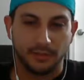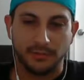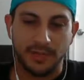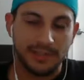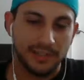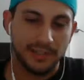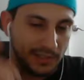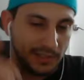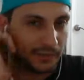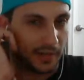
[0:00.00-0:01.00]
I did see
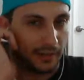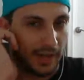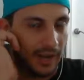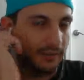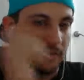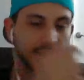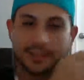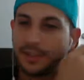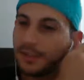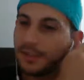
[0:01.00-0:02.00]
the trailer afterwards,
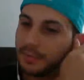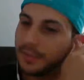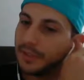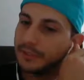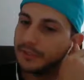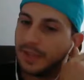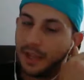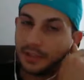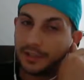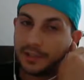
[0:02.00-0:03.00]
though. But
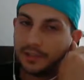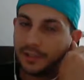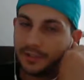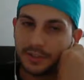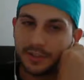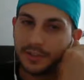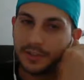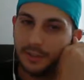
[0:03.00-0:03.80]
yeah, it definitely looked good.